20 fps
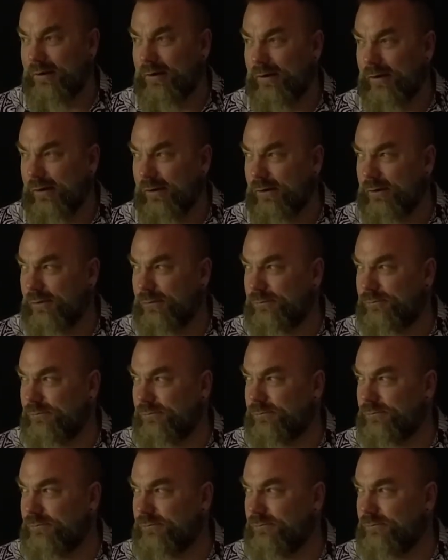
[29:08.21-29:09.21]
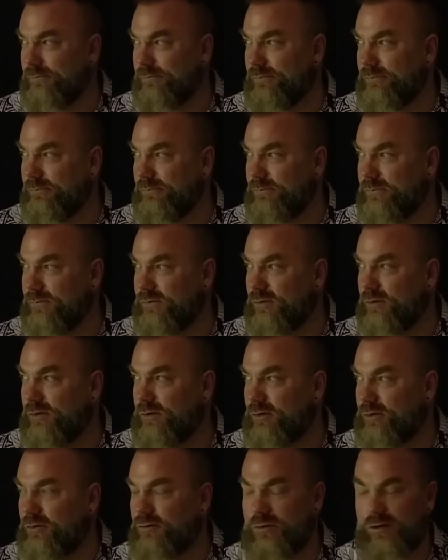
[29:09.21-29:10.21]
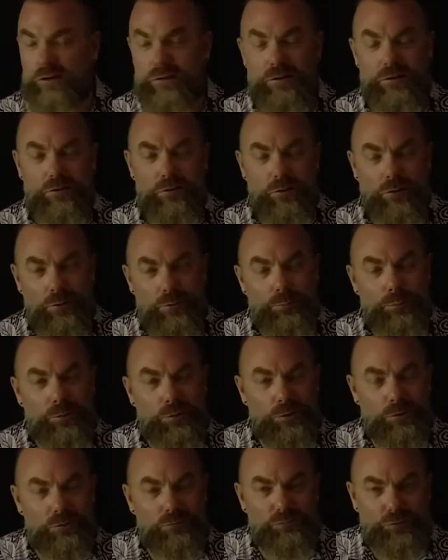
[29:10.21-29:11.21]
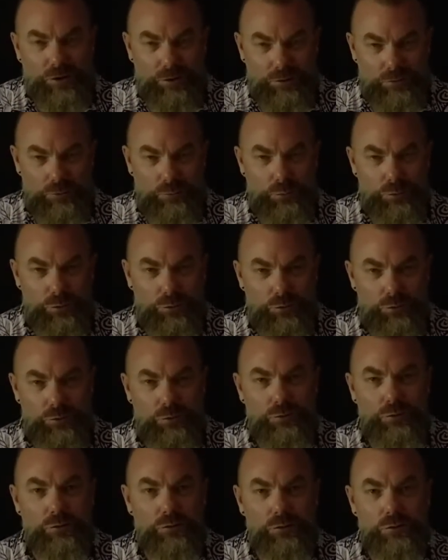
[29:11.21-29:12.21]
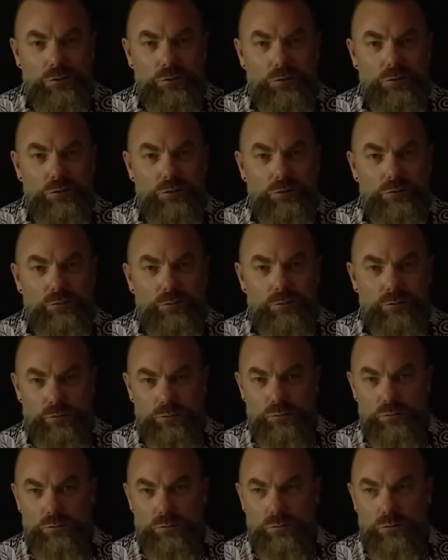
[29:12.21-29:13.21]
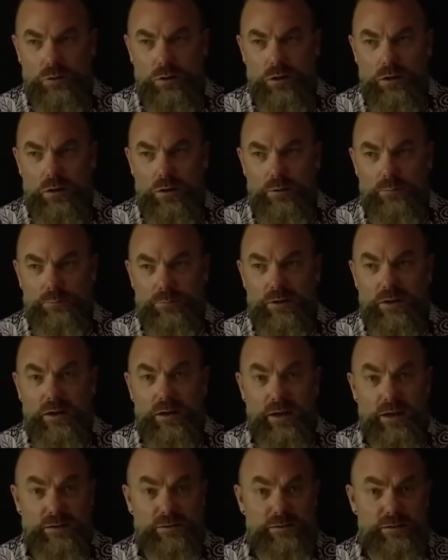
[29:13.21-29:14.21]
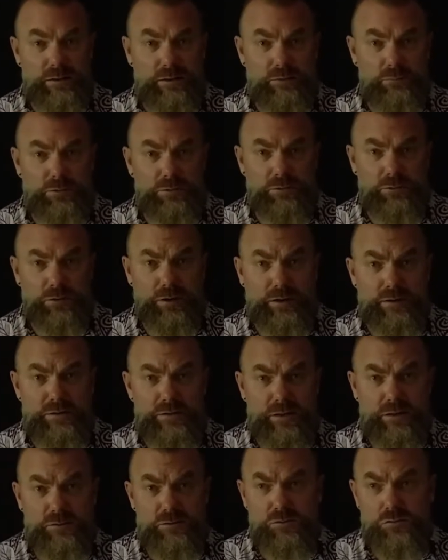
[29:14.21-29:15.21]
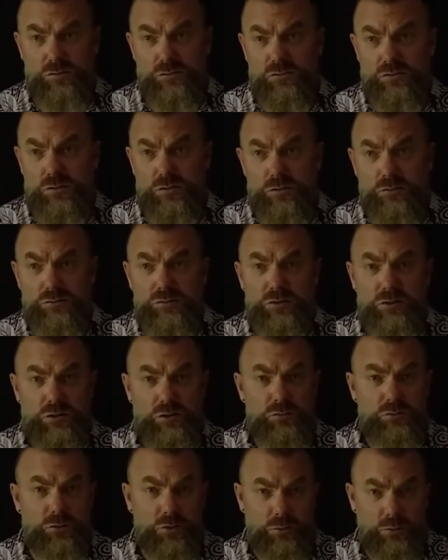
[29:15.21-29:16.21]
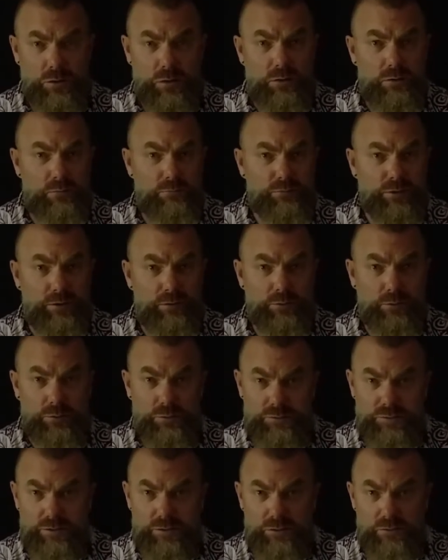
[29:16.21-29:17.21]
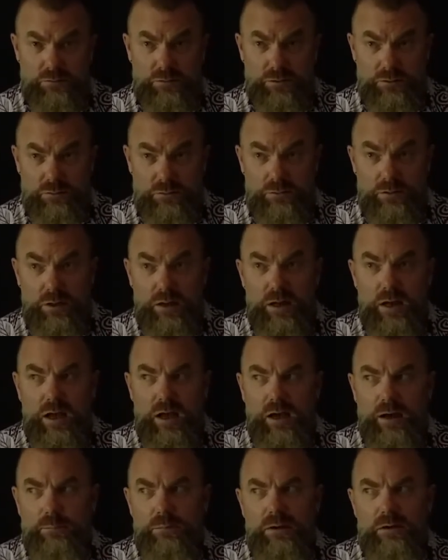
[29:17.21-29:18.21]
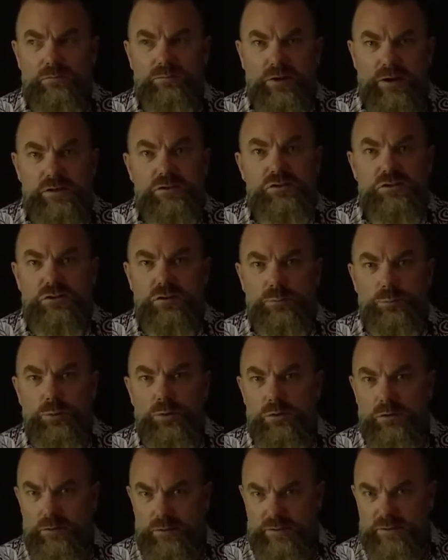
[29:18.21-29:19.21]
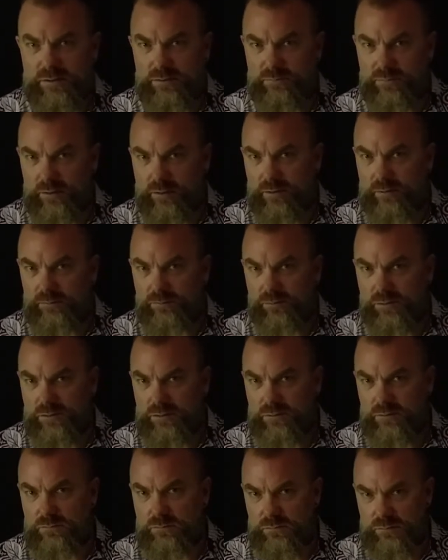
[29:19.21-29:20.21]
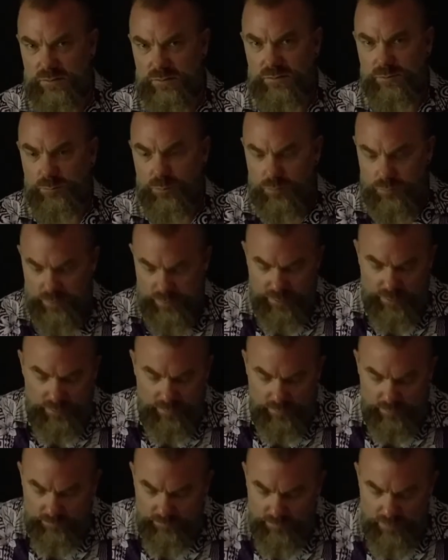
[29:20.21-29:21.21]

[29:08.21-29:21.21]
To the degree that you're open and available to connecting with your ancestors, those that you know of and those that you don't, I'm going to invite you to pull on some non-physical support here.